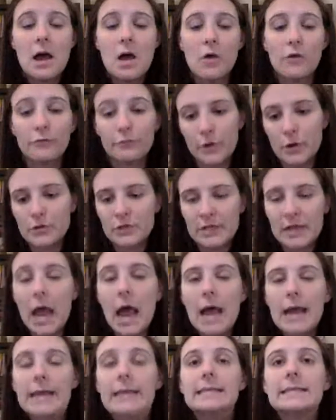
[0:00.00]
or frozen
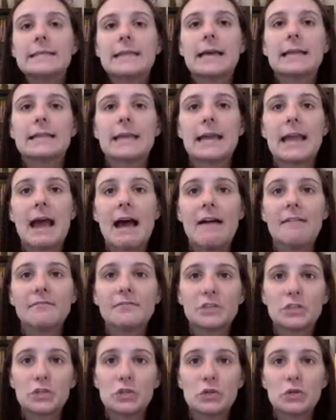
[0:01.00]
ice that they
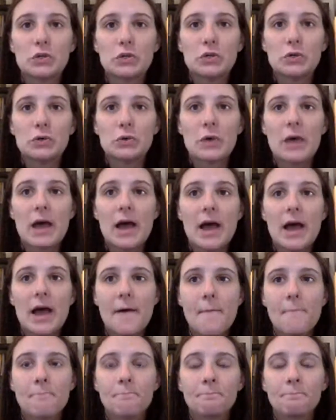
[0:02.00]
have to
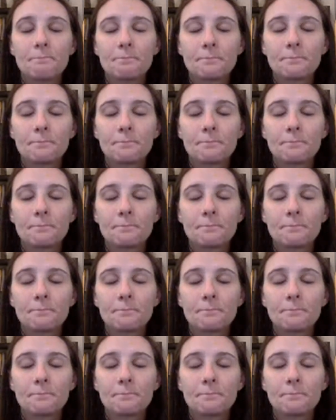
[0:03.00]
um,